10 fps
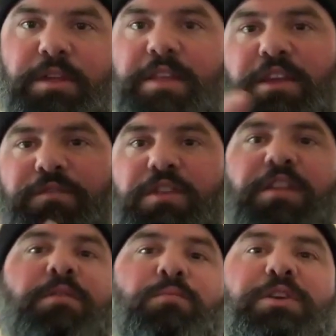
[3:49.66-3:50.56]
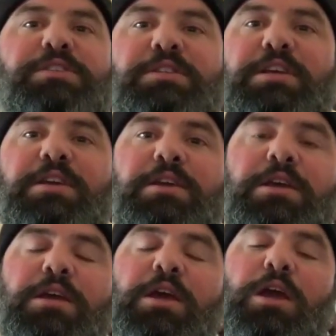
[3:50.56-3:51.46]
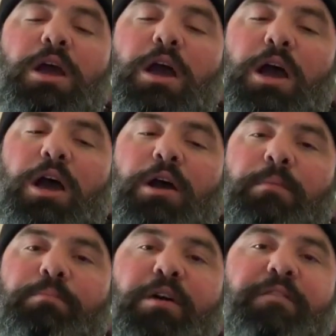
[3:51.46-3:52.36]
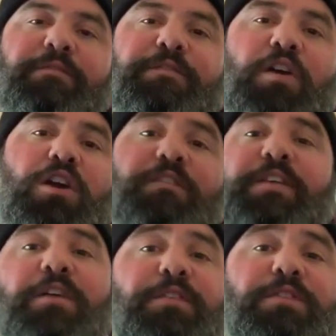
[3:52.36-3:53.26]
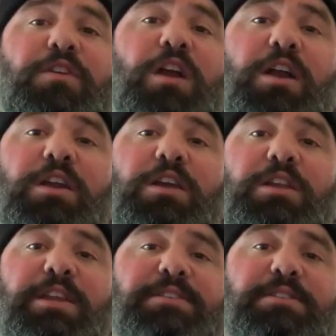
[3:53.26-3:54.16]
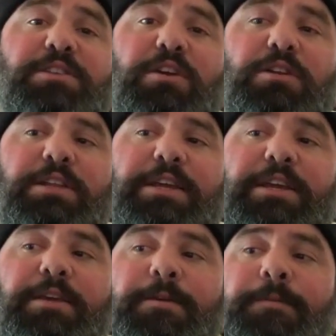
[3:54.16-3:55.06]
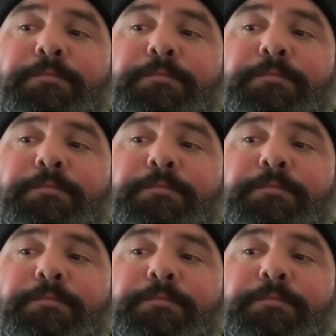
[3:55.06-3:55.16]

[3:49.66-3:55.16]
and that you've done them recently, but far enough out that they're not going to necessarily